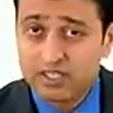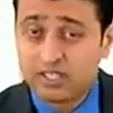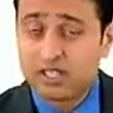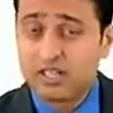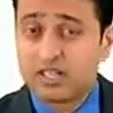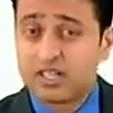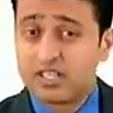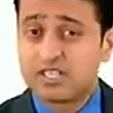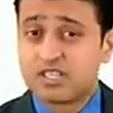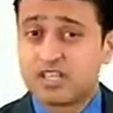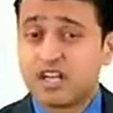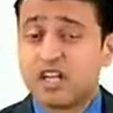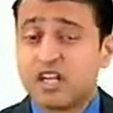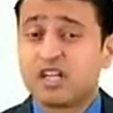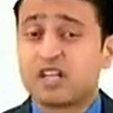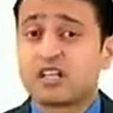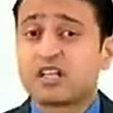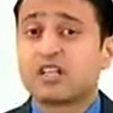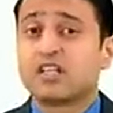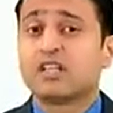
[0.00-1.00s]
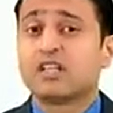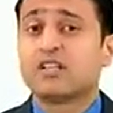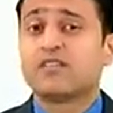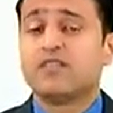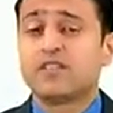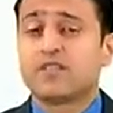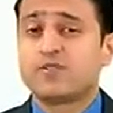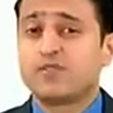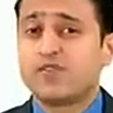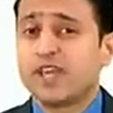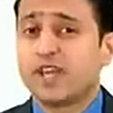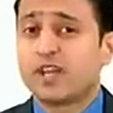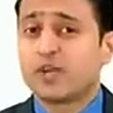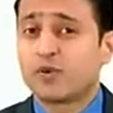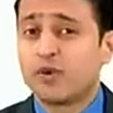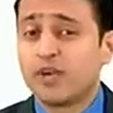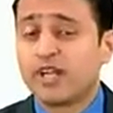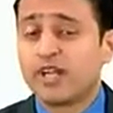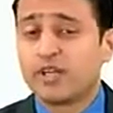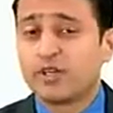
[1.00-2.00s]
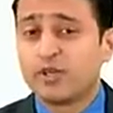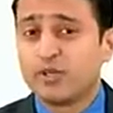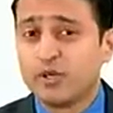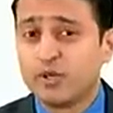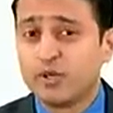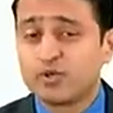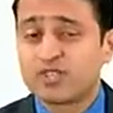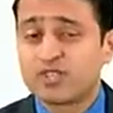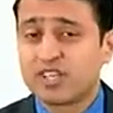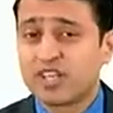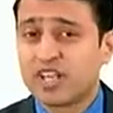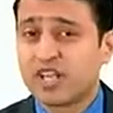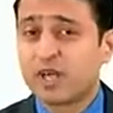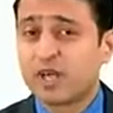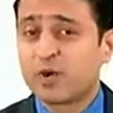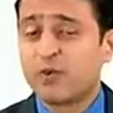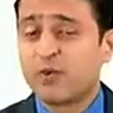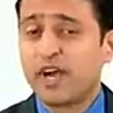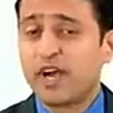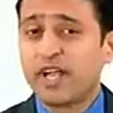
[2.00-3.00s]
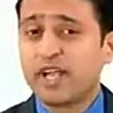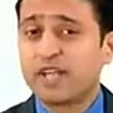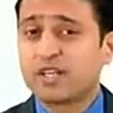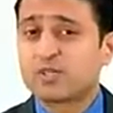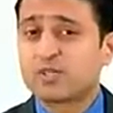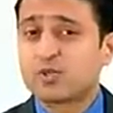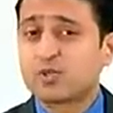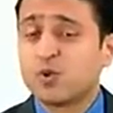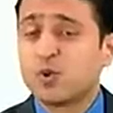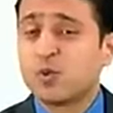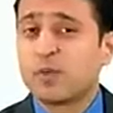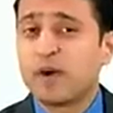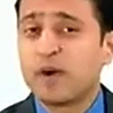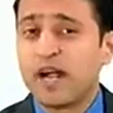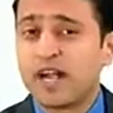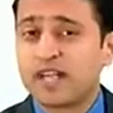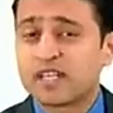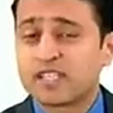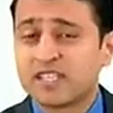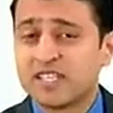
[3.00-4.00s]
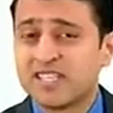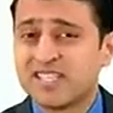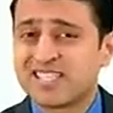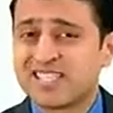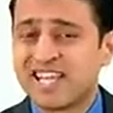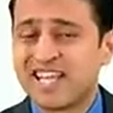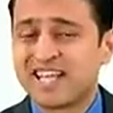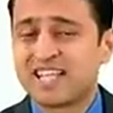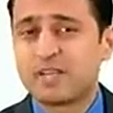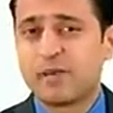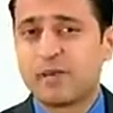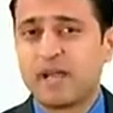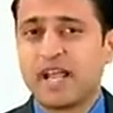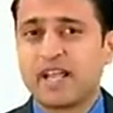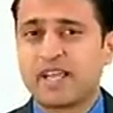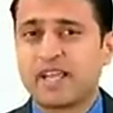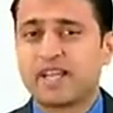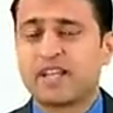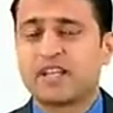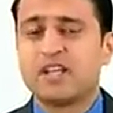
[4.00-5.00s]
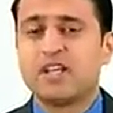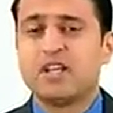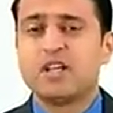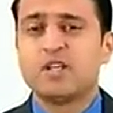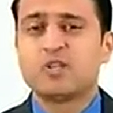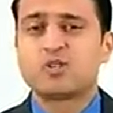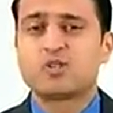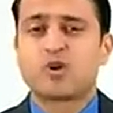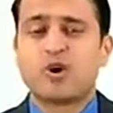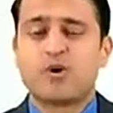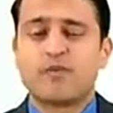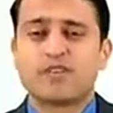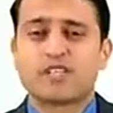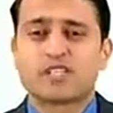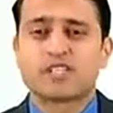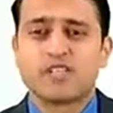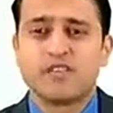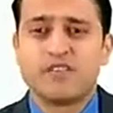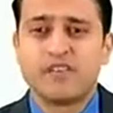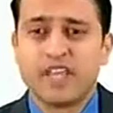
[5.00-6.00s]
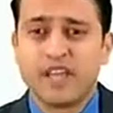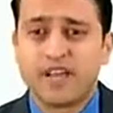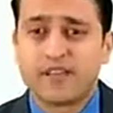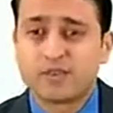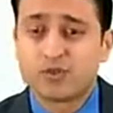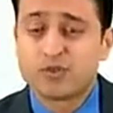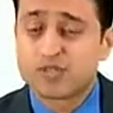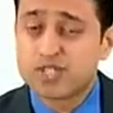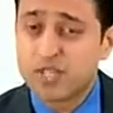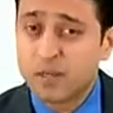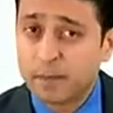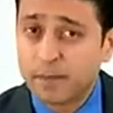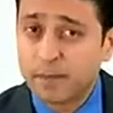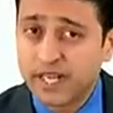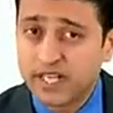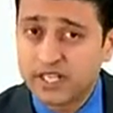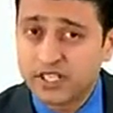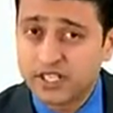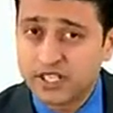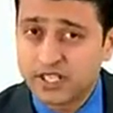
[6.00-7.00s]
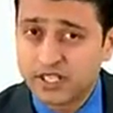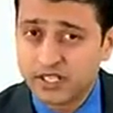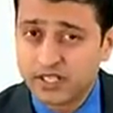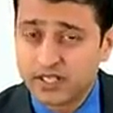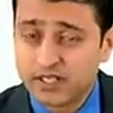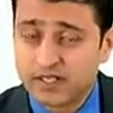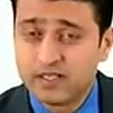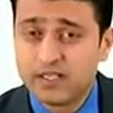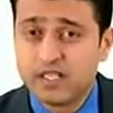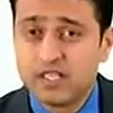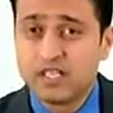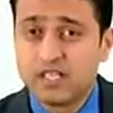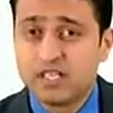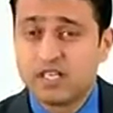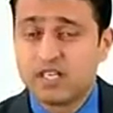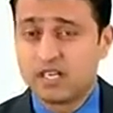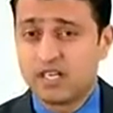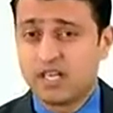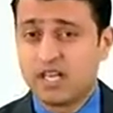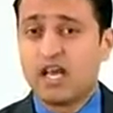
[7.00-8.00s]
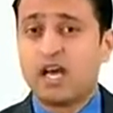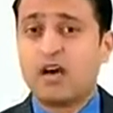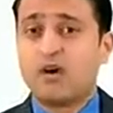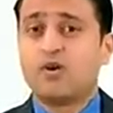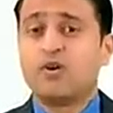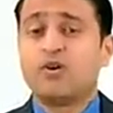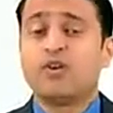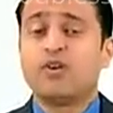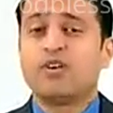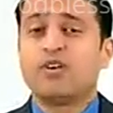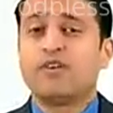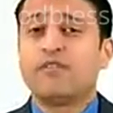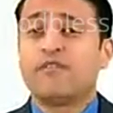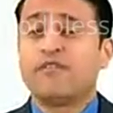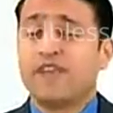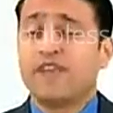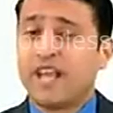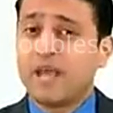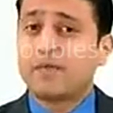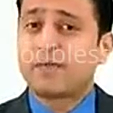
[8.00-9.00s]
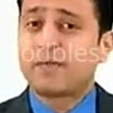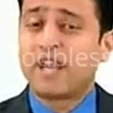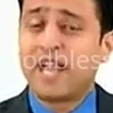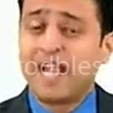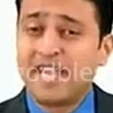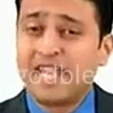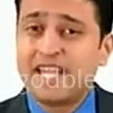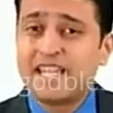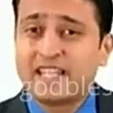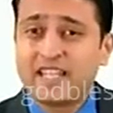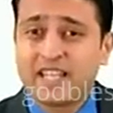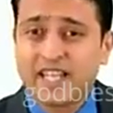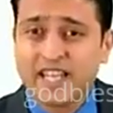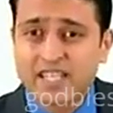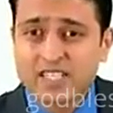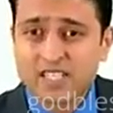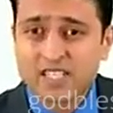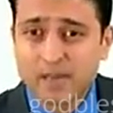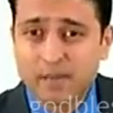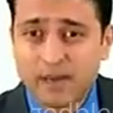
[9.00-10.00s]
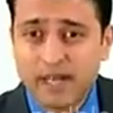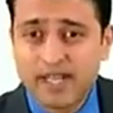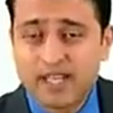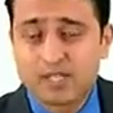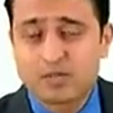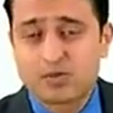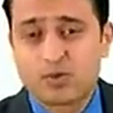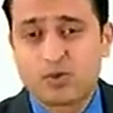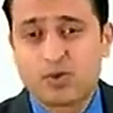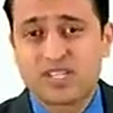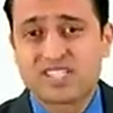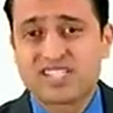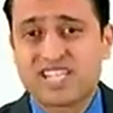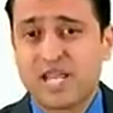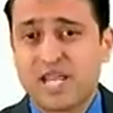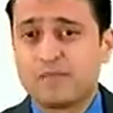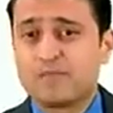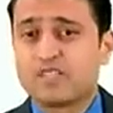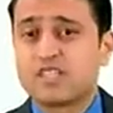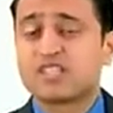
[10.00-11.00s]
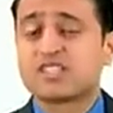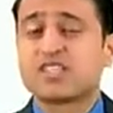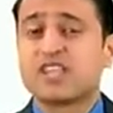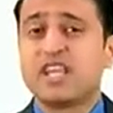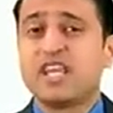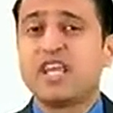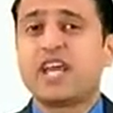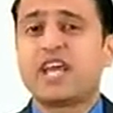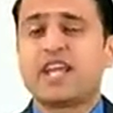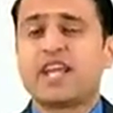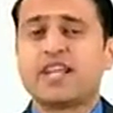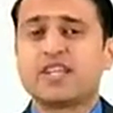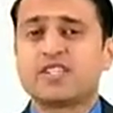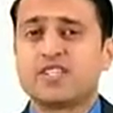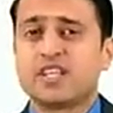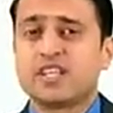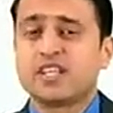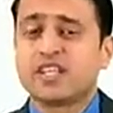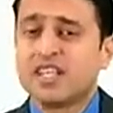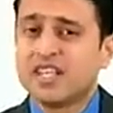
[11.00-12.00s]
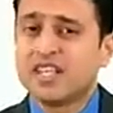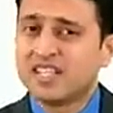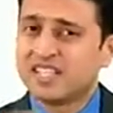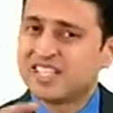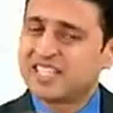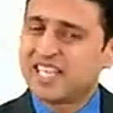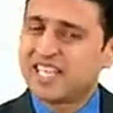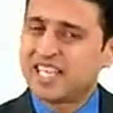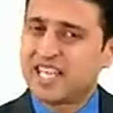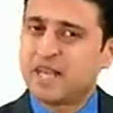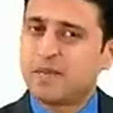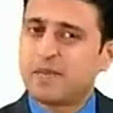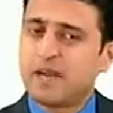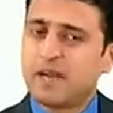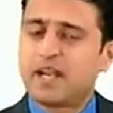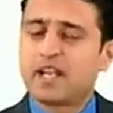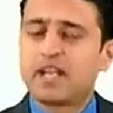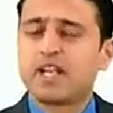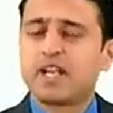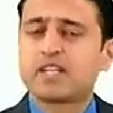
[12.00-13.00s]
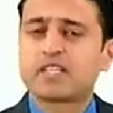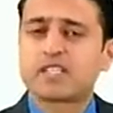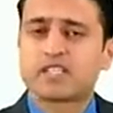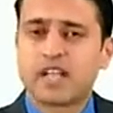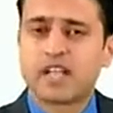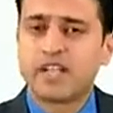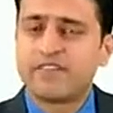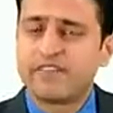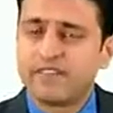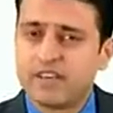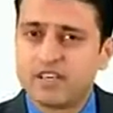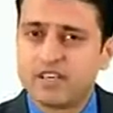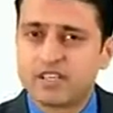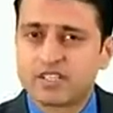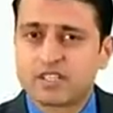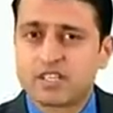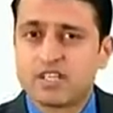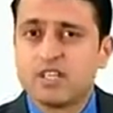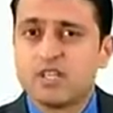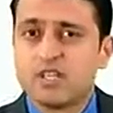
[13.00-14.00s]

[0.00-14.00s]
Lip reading: the result which we are going to use requires two parts inside the bracket. So, obviously, we have to separate here. Now, when I am writing the next step, my dear students, I am just rearranging. The second part, let us write first.